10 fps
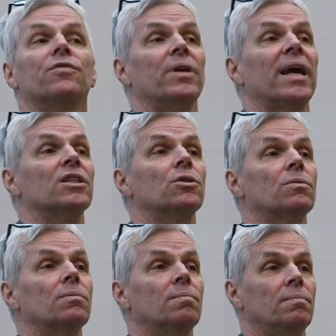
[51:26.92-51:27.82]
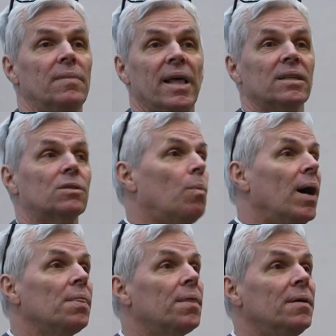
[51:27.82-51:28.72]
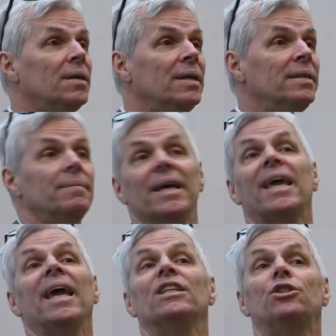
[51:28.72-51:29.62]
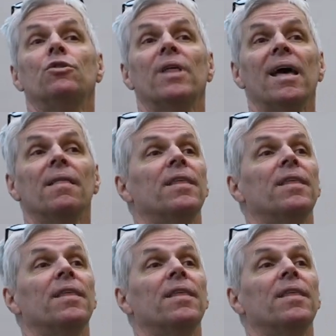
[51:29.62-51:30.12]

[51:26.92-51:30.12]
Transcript: for next month. It can't do that,